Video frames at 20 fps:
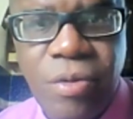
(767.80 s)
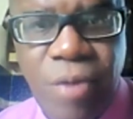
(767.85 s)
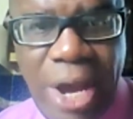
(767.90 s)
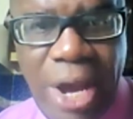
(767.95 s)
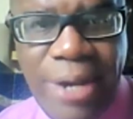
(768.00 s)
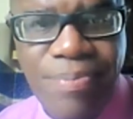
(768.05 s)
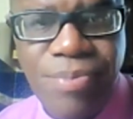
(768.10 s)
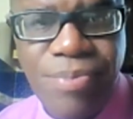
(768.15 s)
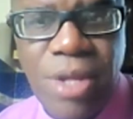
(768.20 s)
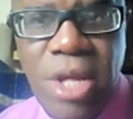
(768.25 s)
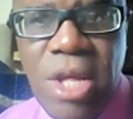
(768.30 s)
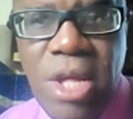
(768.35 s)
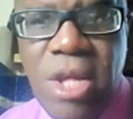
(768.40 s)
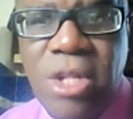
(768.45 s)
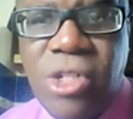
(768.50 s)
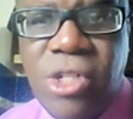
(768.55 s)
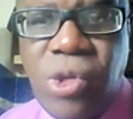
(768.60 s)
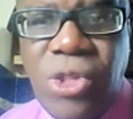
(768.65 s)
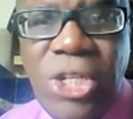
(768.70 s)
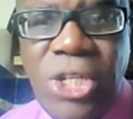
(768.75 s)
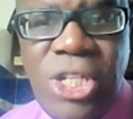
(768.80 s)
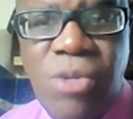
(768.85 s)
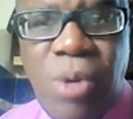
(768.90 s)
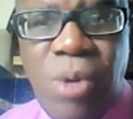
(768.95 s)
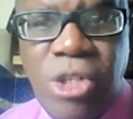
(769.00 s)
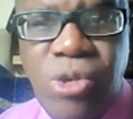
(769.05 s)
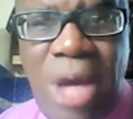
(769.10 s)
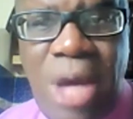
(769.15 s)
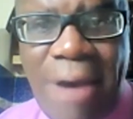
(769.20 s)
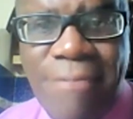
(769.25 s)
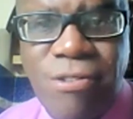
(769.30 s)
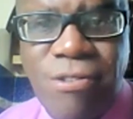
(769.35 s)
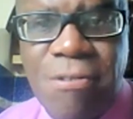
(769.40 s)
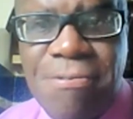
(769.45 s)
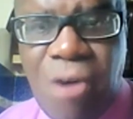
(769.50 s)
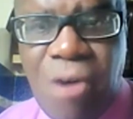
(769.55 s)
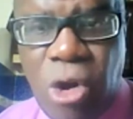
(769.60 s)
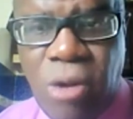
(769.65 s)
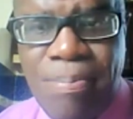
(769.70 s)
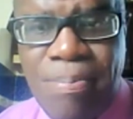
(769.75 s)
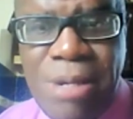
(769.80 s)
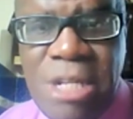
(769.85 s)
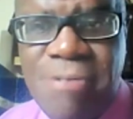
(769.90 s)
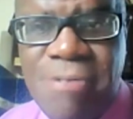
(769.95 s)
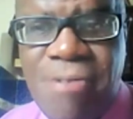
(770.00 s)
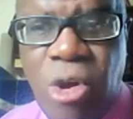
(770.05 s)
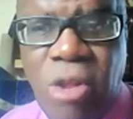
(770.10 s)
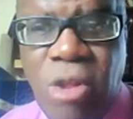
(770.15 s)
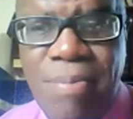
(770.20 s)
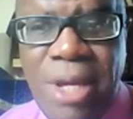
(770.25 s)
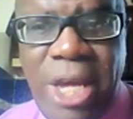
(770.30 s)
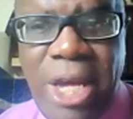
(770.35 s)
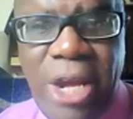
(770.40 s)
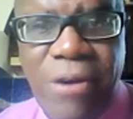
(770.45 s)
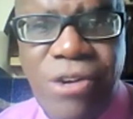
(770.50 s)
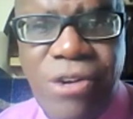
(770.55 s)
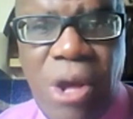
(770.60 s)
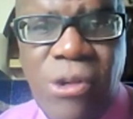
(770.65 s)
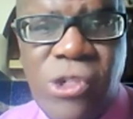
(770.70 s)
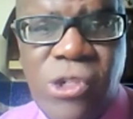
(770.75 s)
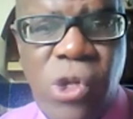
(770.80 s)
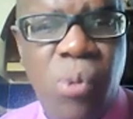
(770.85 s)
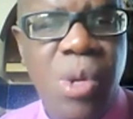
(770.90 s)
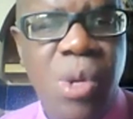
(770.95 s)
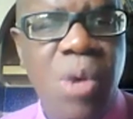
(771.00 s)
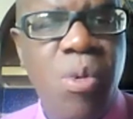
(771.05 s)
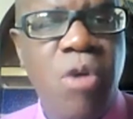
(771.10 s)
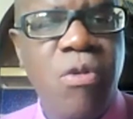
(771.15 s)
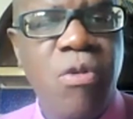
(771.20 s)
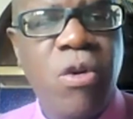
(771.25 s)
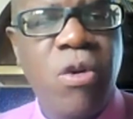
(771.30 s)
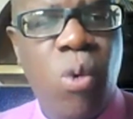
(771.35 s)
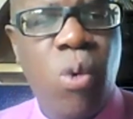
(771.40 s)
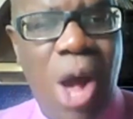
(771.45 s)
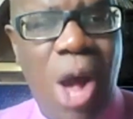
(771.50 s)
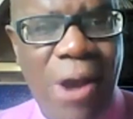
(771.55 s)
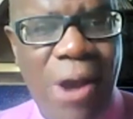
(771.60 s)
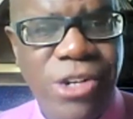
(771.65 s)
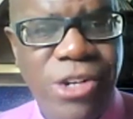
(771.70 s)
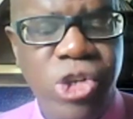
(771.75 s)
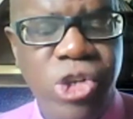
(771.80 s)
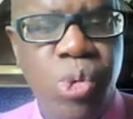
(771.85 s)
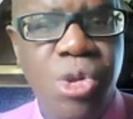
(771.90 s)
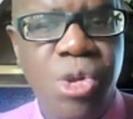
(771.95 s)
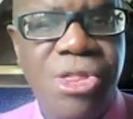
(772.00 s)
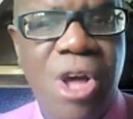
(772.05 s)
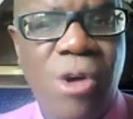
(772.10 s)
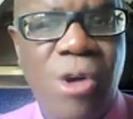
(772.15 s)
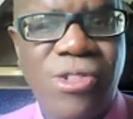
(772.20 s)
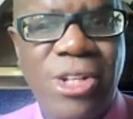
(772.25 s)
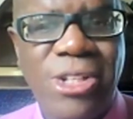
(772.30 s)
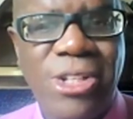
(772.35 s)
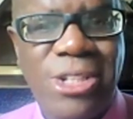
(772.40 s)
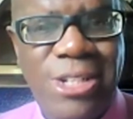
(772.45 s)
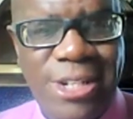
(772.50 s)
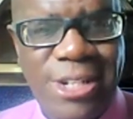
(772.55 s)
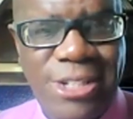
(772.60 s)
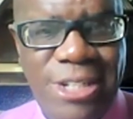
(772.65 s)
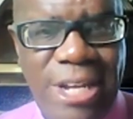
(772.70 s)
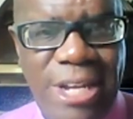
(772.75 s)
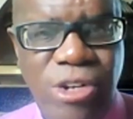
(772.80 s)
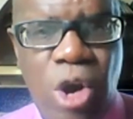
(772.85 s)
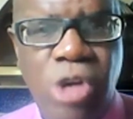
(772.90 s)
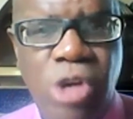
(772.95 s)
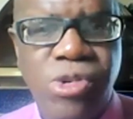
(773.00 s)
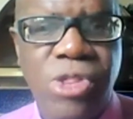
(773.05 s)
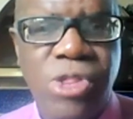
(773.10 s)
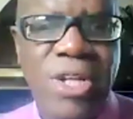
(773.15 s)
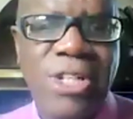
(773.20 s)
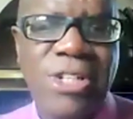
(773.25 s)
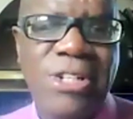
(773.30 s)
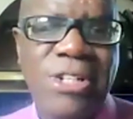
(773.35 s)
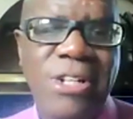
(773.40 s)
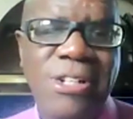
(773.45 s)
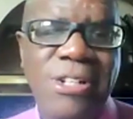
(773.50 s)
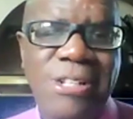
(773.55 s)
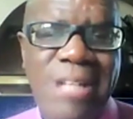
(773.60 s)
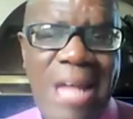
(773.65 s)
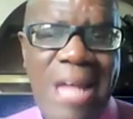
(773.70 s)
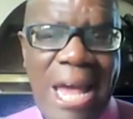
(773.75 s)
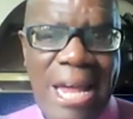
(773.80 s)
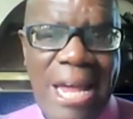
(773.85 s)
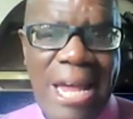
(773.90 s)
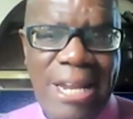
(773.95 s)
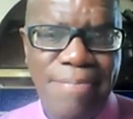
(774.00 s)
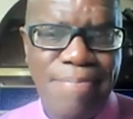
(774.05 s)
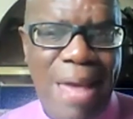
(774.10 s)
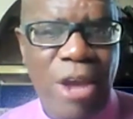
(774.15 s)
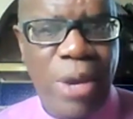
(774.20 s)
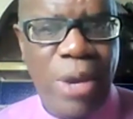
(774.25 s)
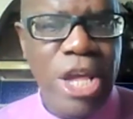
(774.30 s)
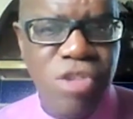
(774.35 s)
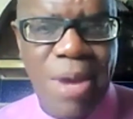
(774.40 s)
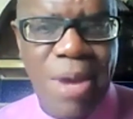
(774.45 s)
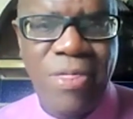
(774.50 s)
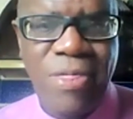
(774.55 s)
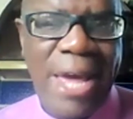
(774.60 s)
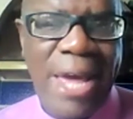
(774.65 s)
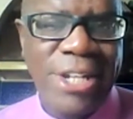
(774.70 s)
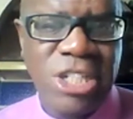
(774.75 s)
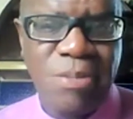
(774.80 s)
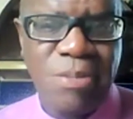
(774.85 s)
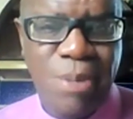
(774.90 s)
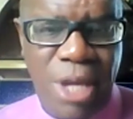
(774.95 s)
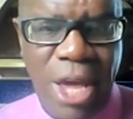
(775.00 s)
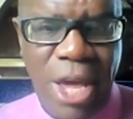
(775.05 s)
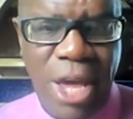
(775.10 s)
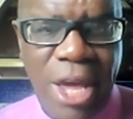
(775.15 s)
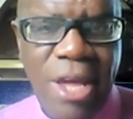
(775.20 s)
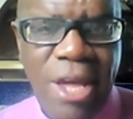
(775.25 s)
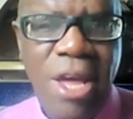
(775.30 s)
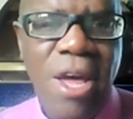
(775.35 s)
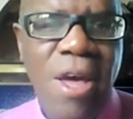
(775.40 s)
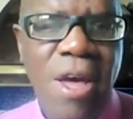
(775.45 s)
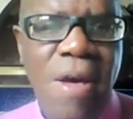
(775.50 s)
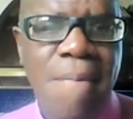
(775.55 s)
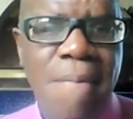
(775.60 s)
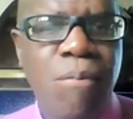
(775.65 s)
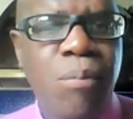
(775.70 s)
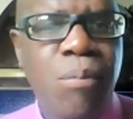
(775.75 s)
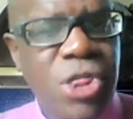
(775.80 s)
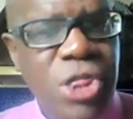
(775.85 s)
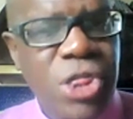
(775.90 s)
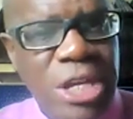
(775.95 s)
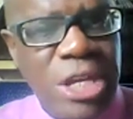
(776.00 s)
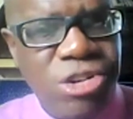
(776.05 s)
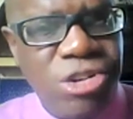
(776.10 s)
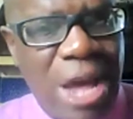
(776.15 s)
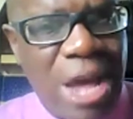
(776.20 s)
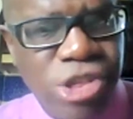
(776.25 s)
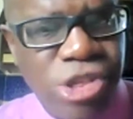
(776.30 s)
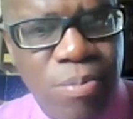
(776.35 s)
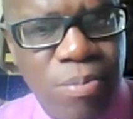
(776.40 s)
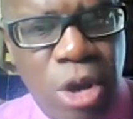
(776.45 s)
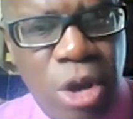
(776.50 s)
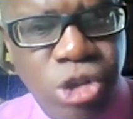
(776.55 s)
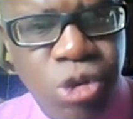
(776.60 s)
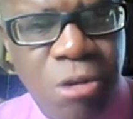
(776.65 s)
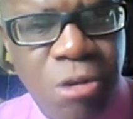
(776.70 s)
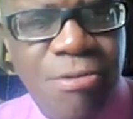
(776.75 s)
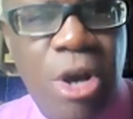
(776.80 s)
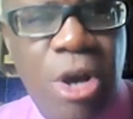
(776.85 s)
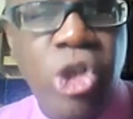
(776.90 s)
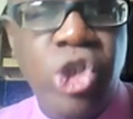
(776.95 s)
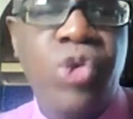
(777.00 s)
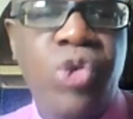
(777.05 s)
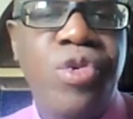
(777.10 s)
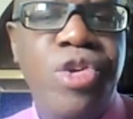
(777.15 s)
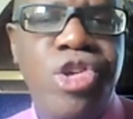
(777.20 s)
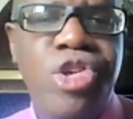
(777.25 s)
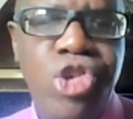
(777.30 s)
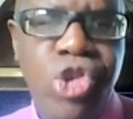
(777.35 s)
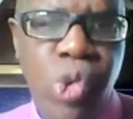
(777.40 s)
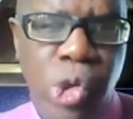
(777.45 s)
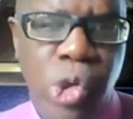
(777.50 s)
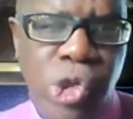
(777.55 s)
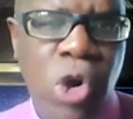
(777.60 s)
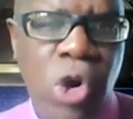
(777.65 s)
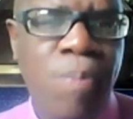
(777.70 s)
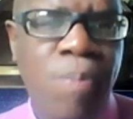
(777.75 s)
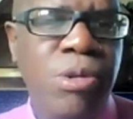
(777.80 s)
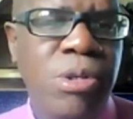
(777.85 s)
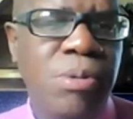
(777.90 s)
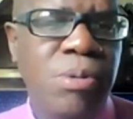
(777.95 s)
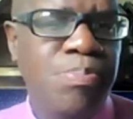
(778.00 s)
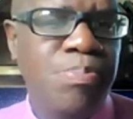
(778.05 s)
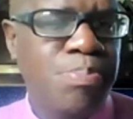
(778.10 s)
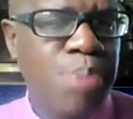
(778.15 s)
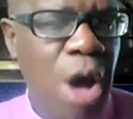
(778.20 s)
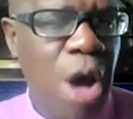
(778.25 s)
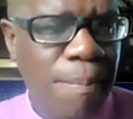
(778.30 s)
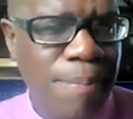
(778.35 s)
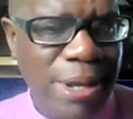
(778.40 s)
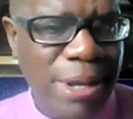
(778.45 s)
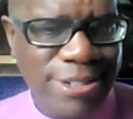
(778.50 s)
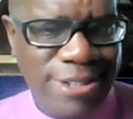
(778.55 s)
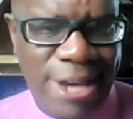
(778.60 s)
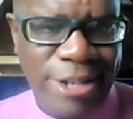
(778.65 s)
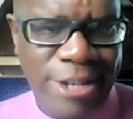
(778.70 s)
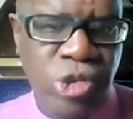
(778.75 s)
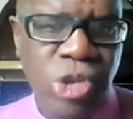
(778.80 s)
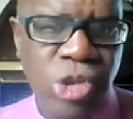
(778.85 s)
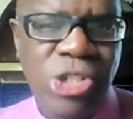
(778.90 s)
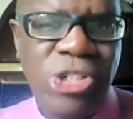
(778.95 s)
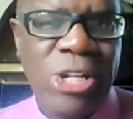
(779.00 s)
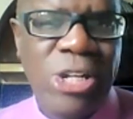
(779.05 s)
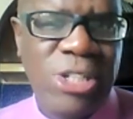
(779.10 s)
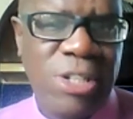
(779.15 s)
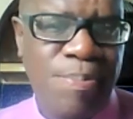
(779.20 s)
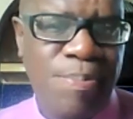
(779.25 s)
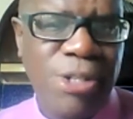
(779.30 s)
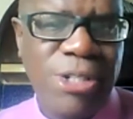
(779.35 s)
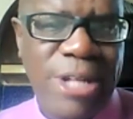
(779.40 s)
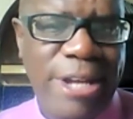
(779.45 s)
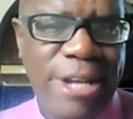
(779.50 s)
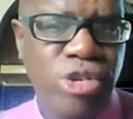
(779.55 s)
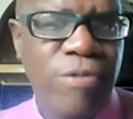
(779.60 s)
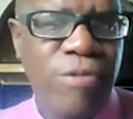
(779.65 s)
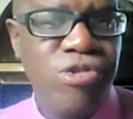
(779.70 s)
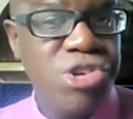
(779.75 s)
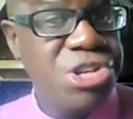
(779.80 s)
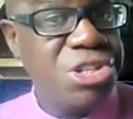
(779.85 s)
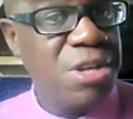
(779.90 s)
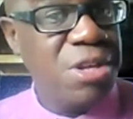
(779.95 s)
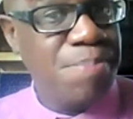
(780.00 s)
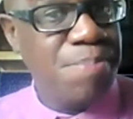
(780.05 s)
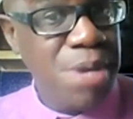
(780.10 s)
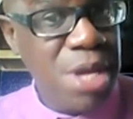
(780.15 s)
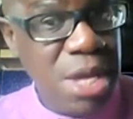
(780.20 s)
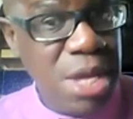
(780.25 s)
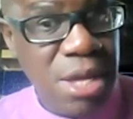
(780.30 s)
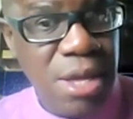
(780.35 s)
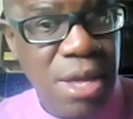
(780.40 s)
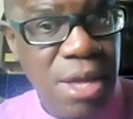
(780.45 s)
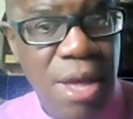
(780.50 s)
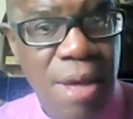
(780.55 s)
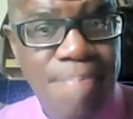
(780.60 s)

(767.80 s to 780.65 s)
Right? So, this is what you have to follow. Please follow me here now. So, we were required in 2016 under this standby arrangement, the SBA, with the International Monetary Fund to reduce our public debt to 60% of GDP